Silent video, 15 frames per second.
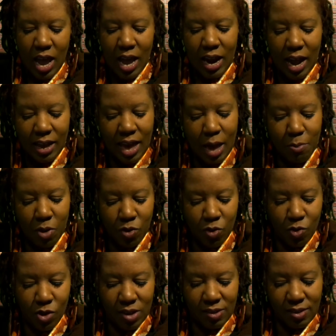and I came
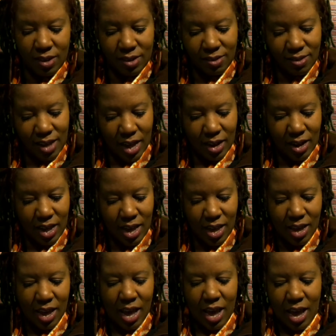across this technique.